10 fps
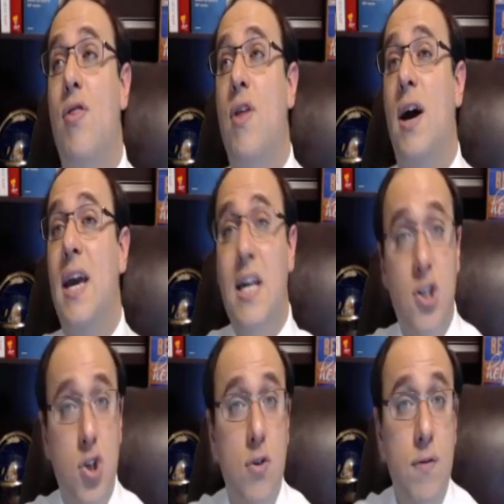the
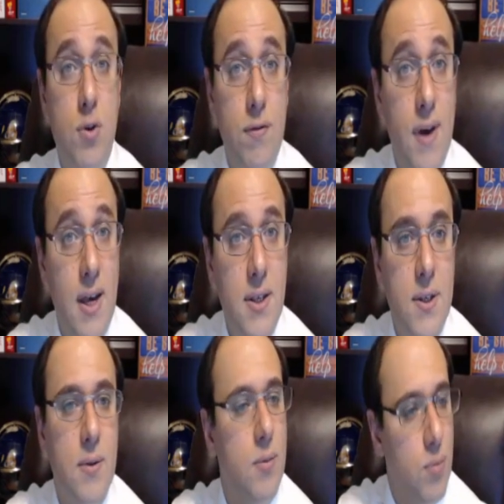interview
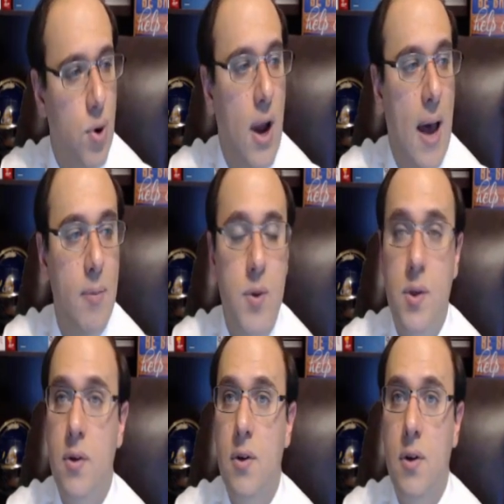phase,
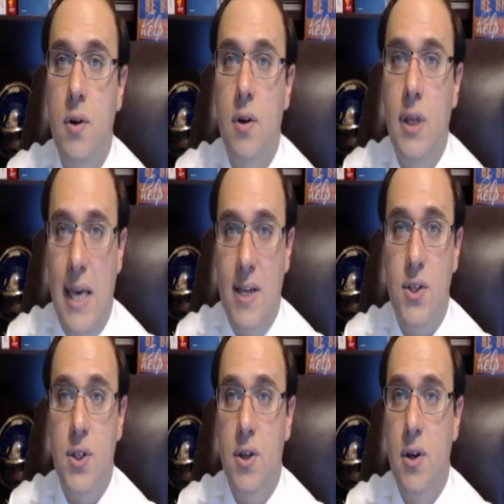perhaps.
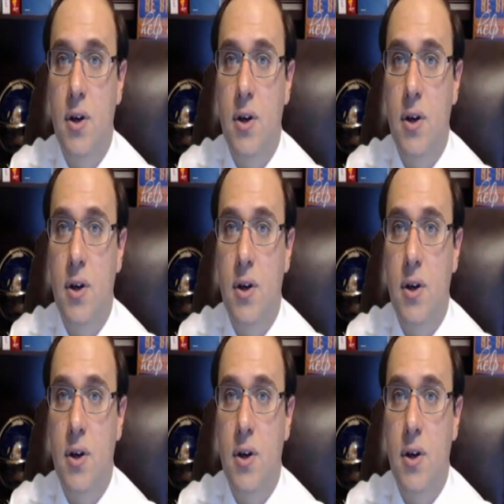Yes.